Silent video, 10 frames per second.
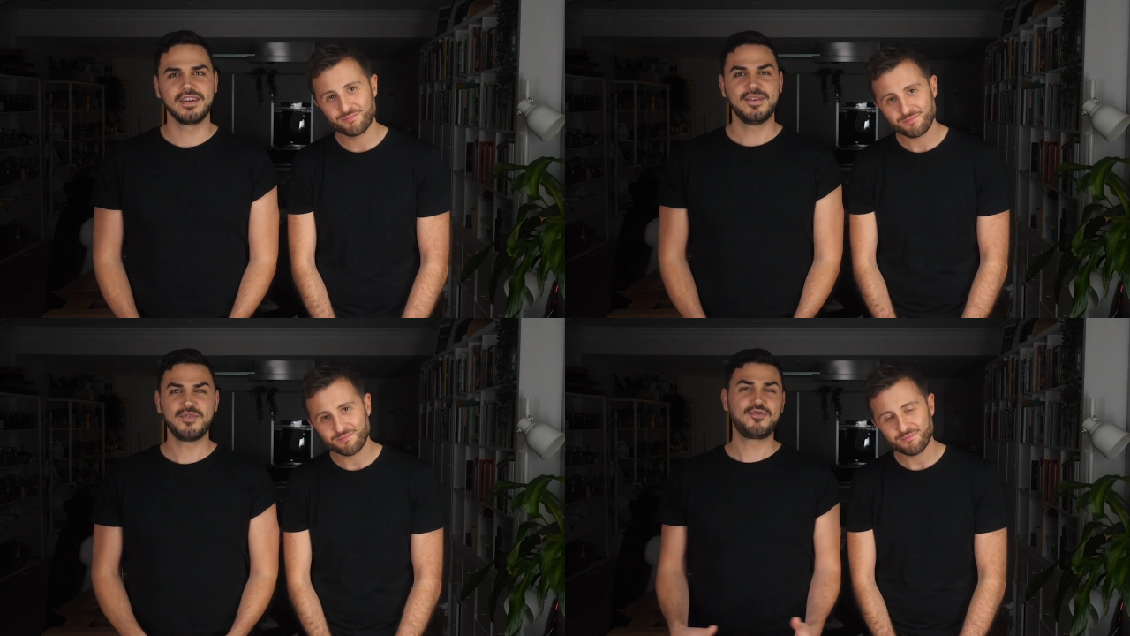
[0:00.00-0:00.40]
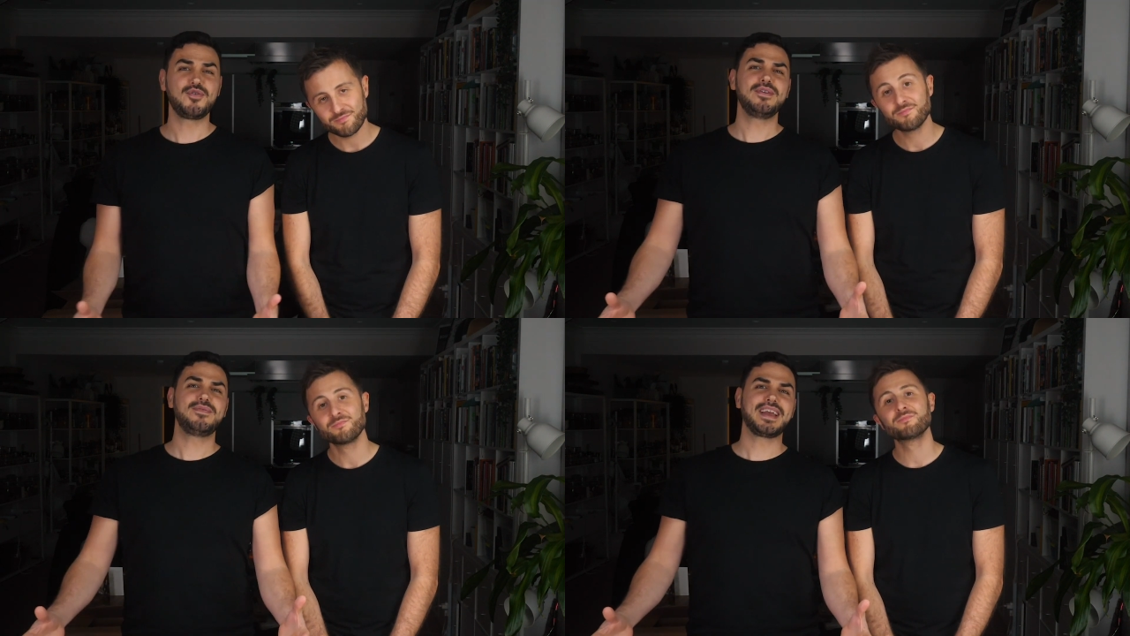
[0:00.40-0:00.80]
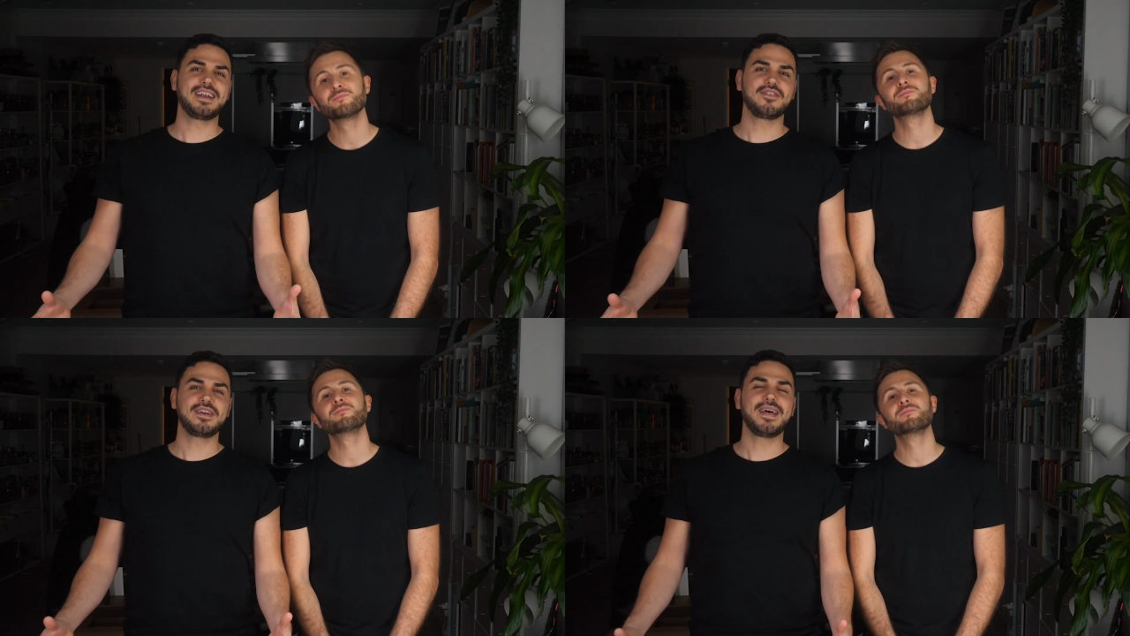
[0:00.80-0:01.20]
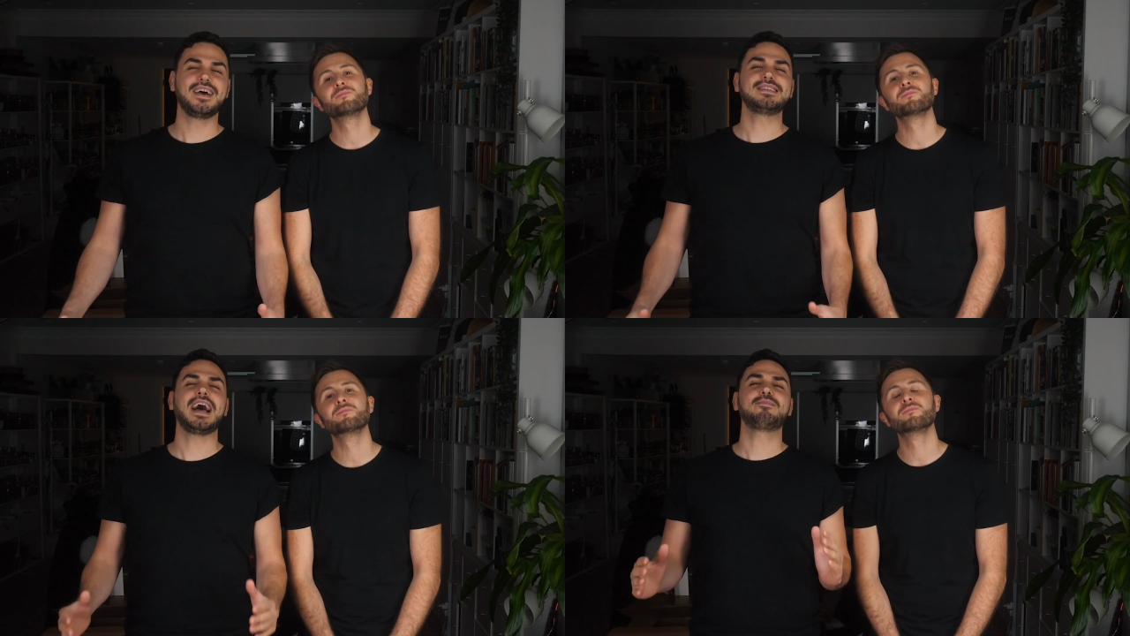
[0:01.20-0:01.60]
Speaker 1: If you're doing veganuary, that
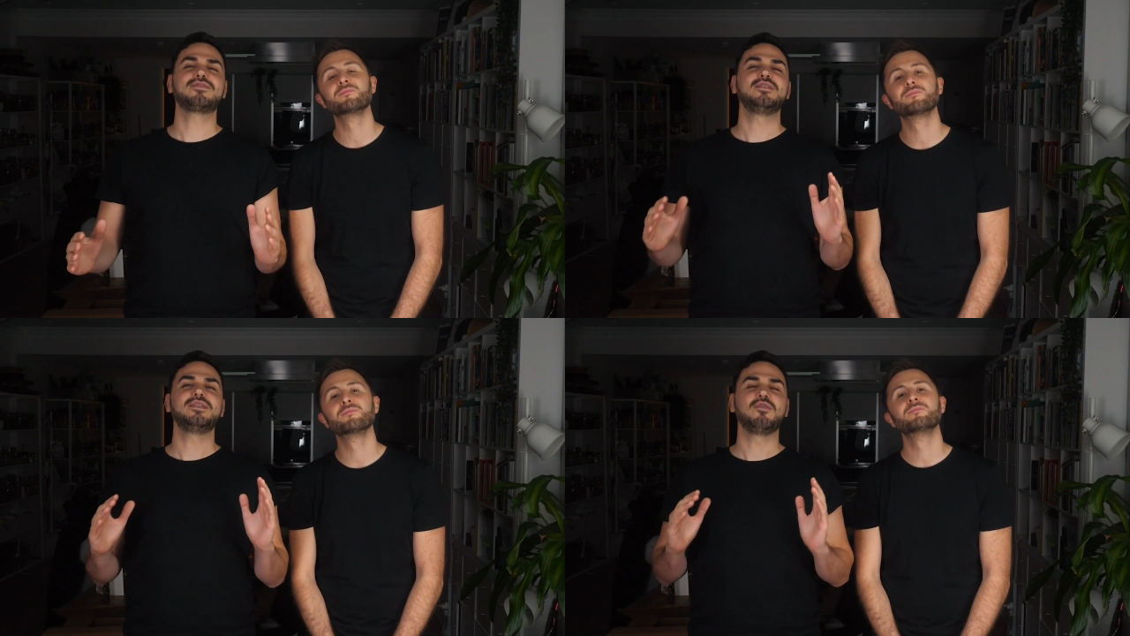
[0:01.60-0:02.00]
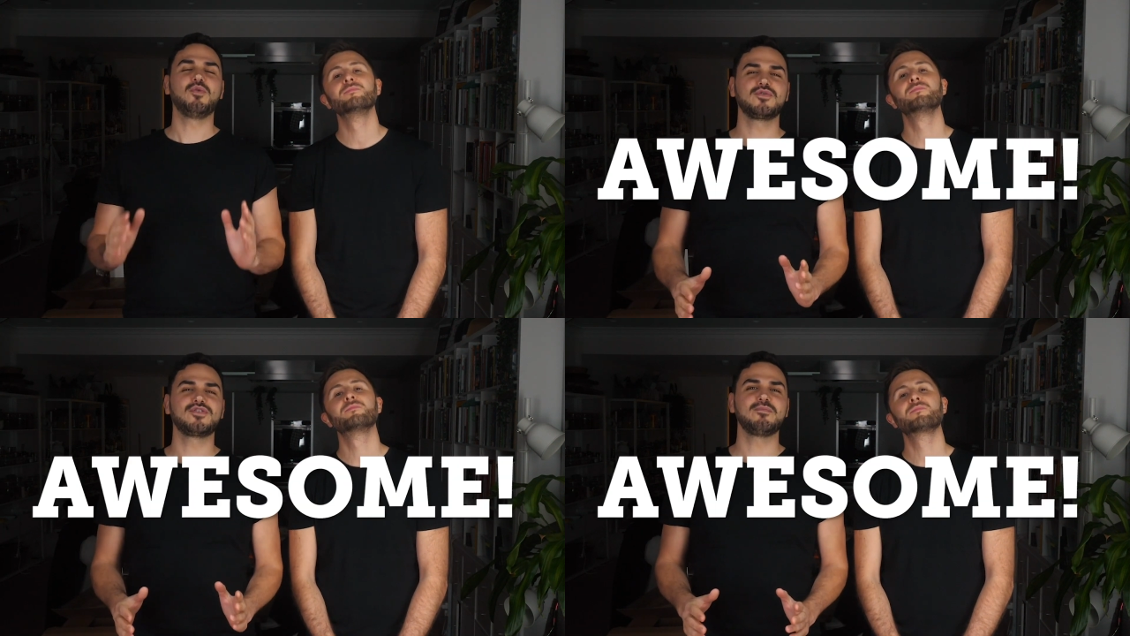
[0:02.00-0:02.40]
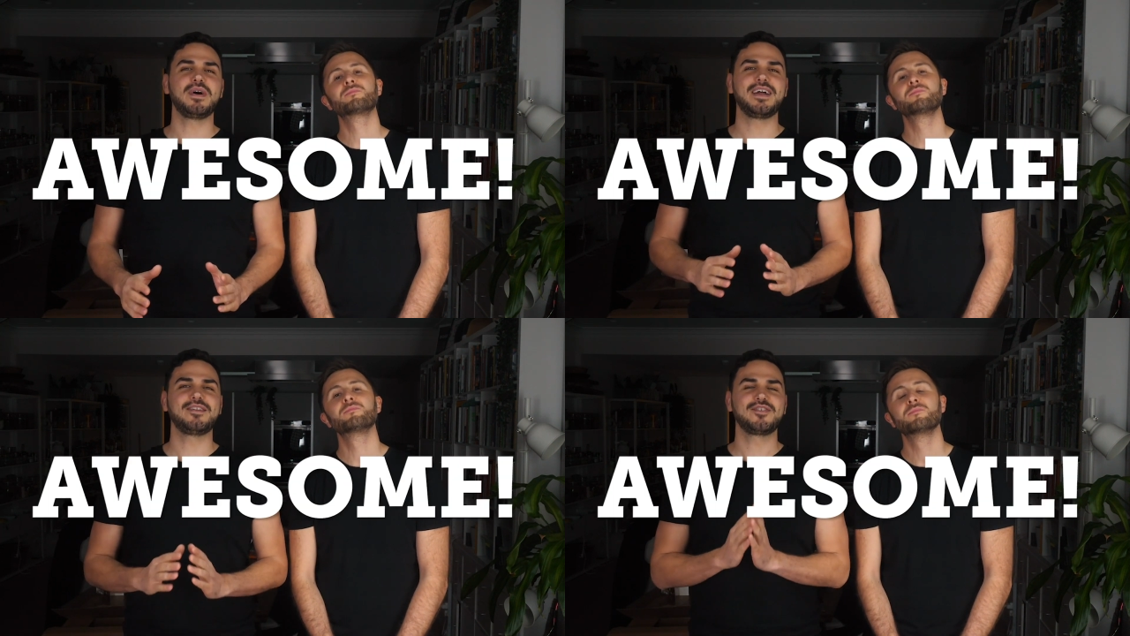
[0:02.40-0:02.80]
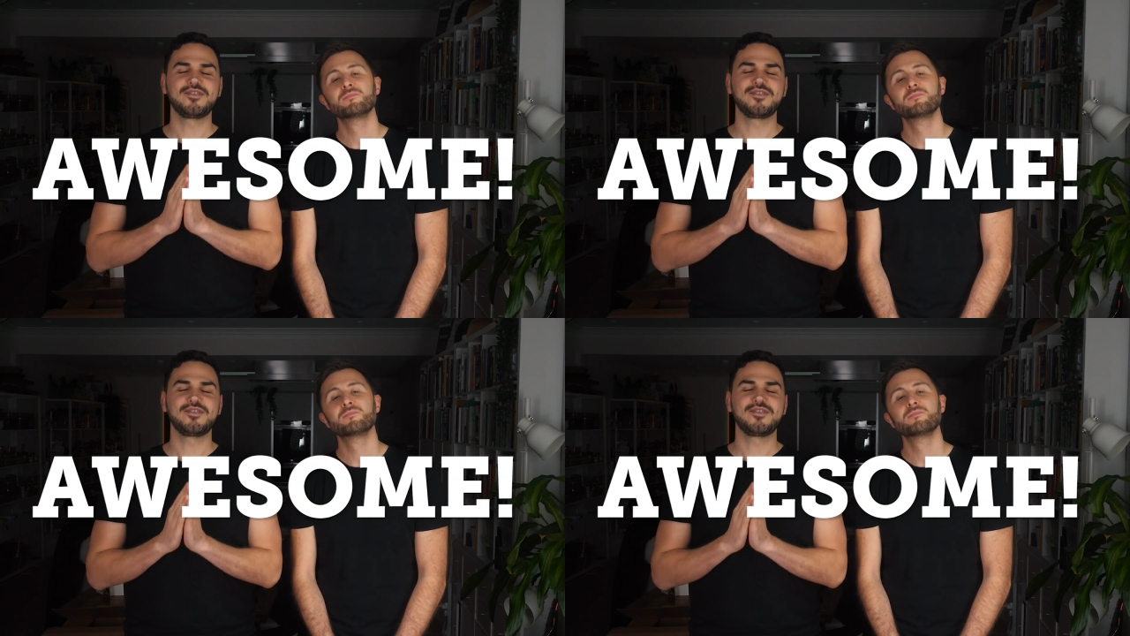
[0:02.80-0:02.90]
is absolutely awesome and